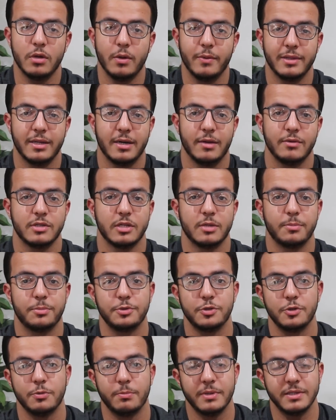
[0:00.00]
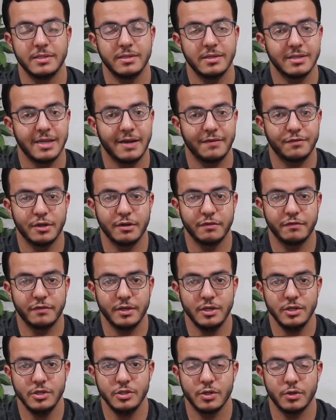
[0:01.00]
knowing that I was going to pursue business after I
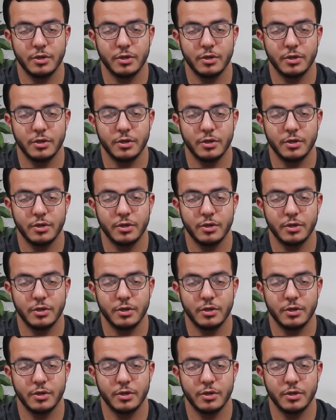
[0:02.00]
finished,